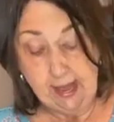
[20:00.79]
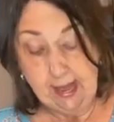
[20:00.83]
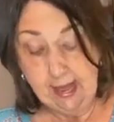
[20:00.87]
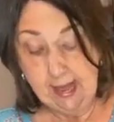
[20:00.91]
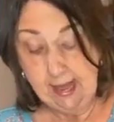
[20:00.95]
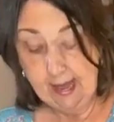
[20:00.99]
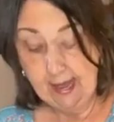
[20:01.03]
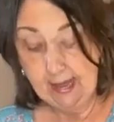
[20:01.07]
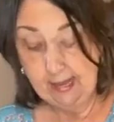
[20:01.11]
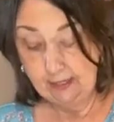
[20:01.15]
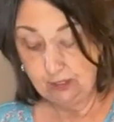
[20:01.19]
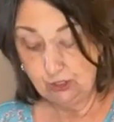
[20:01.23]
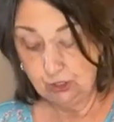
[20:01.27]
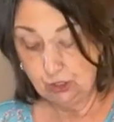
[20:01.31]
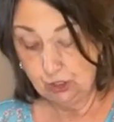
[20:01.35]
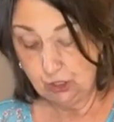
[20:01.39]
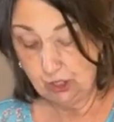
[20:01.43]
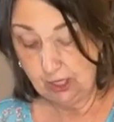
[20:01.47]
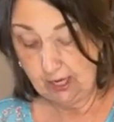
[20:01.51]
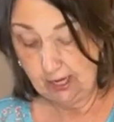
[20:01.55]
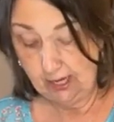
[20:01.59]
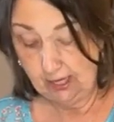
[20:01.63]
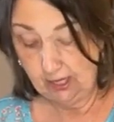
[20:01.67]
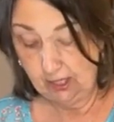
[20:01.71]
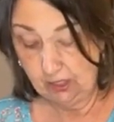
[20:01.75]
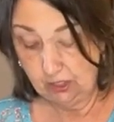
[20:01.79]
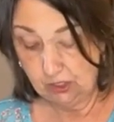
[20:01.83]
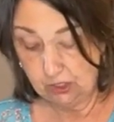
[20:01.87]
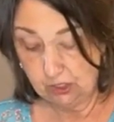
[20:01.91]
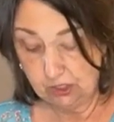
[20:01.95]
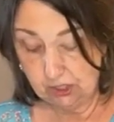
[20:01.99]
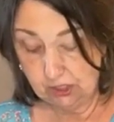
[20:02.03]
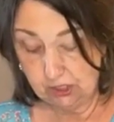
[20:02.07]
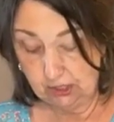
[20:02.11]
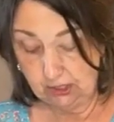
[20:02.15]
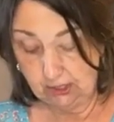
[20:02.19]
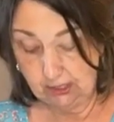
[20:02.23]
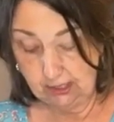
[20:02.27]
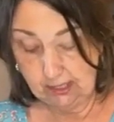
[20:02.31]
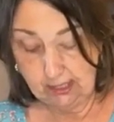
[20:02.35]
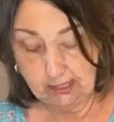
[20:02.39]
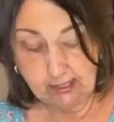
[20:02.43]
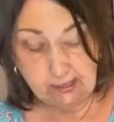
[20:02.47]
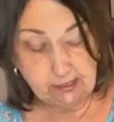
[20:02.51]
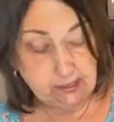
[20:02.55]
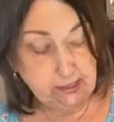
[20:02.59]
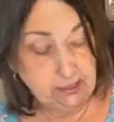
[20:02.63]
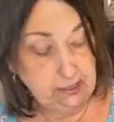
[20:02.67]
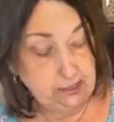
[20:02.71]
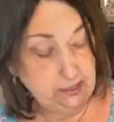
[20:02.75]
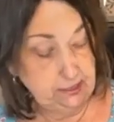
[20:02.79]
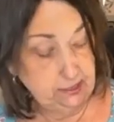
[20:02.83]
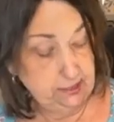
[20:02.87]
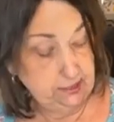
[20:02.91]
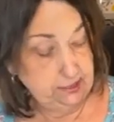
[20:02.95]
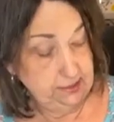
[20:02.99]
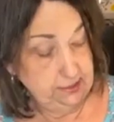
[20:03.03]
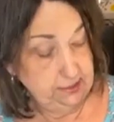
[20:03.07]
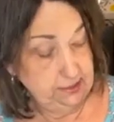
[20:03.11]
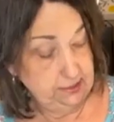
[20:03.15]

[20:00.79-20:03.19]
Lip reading: Add, change, delete,